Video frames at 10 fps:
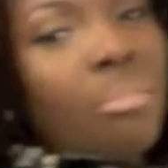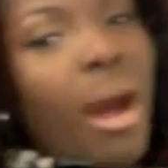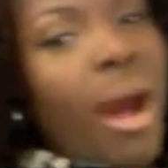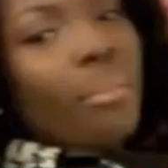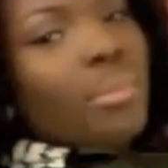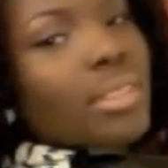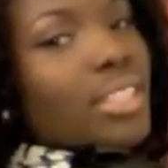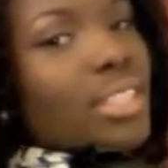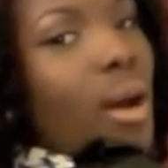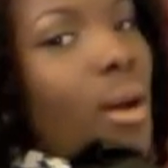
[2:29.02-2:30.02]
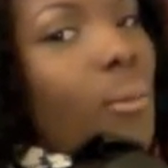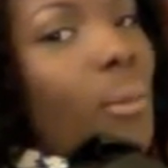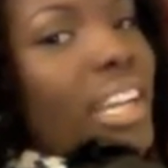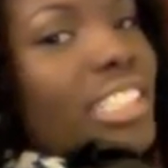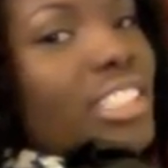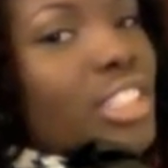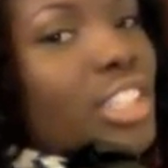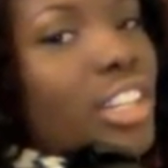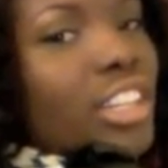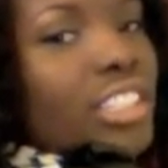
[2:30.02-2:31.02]
bum. So when it's
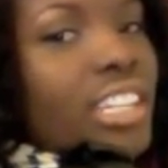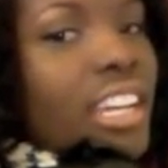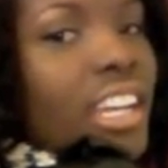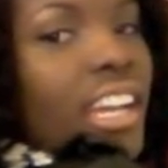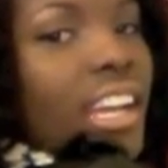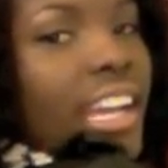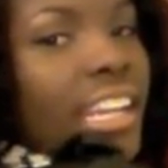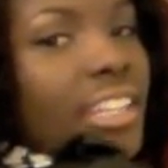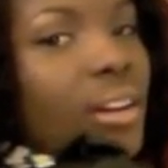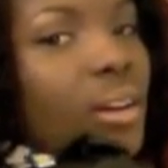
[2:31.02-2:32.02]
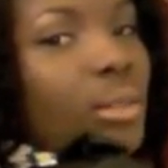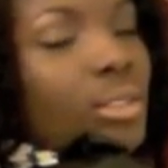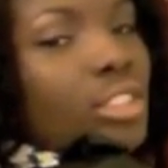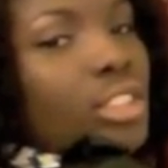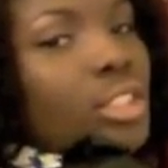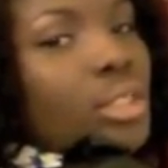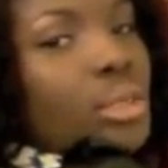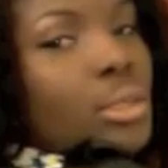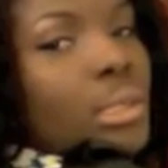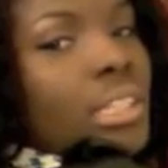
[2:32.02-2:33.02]
curled, it goes
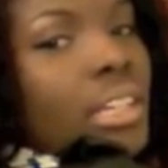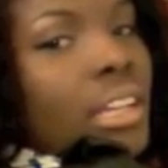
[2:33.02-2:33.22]
to